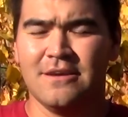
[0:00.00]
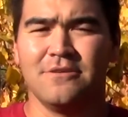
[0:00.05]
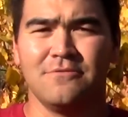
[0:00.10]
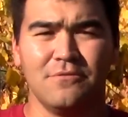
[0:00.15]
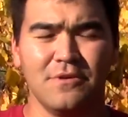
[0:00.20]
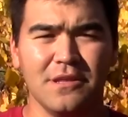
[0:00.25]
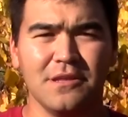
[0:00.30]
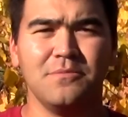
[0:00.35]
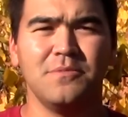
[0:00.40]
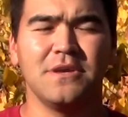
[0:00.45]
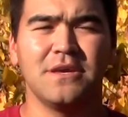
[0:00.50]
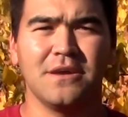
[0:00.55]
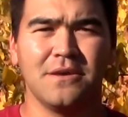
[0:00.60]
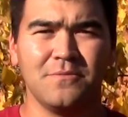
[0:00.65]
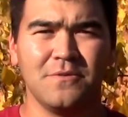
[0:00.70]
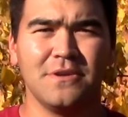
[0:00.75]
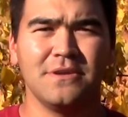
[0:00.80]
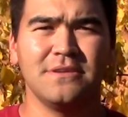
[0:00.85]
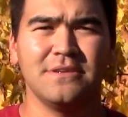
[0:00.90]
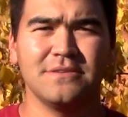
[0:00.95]
really
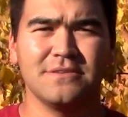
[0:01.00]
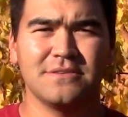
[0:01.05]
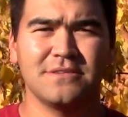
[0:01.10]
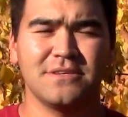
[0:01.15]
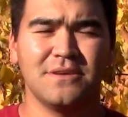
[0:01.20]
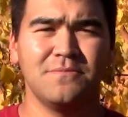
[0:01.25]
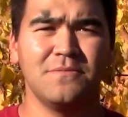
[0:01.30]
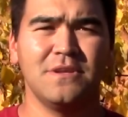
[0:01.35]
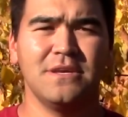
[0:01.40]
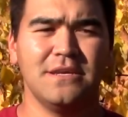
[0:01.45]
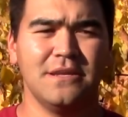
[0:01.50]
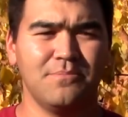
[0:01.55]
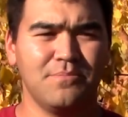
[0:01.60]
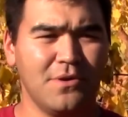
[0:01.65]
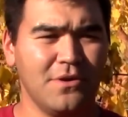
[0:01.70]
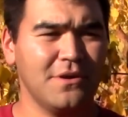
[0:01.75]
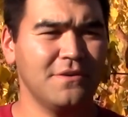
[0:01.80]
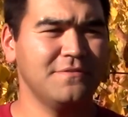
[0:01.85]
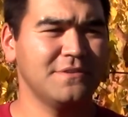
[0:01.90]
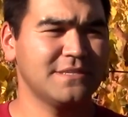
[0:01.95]
becoming somebody, a
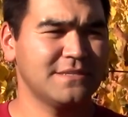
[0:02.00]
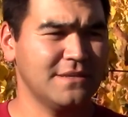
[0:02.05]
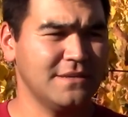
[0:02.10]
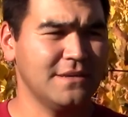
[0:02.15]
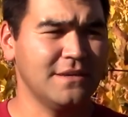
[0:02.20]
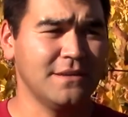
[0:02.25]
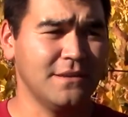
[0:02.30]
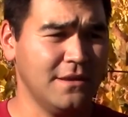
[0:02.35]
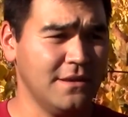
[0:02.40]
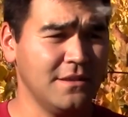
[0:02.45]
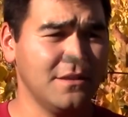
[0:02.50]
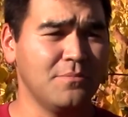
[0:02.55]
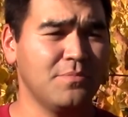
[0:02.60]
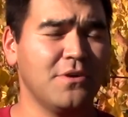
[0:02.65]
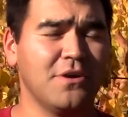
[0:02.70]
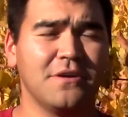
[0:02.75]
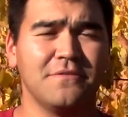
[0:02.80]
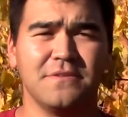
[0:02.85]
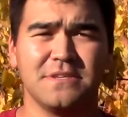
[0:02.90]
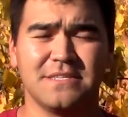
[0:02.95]
part of us in the
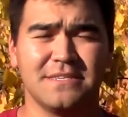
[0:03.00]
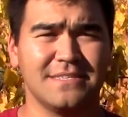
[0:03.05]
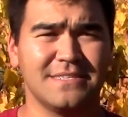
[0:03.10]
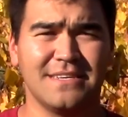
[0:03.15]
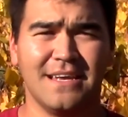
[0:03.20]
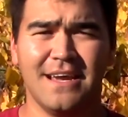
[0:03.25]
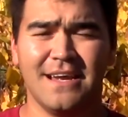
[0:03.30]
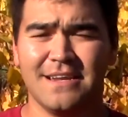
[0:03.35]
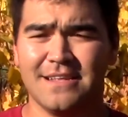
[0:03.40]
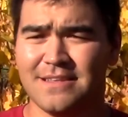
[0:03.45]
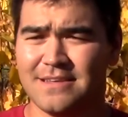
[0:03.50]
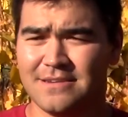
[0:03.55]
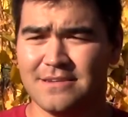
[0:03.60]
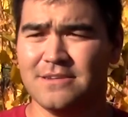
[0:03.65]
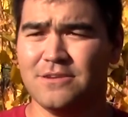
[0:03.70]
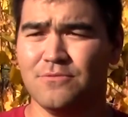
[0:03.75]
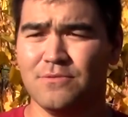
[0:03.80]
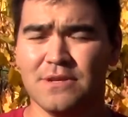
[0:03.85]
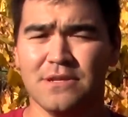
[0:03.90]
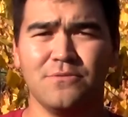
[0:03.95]
part of a society that
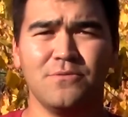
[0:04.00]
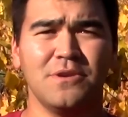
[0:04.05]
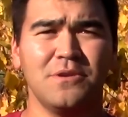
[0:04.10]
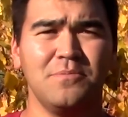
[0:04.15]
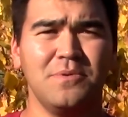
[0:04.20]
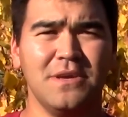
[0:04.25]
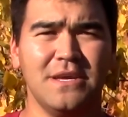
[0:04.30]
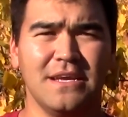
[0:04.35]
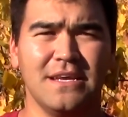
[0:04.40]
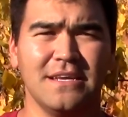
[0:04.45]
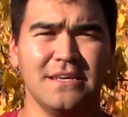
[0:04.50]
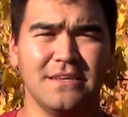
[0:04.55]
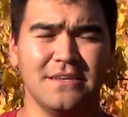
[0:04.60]
you really want to be.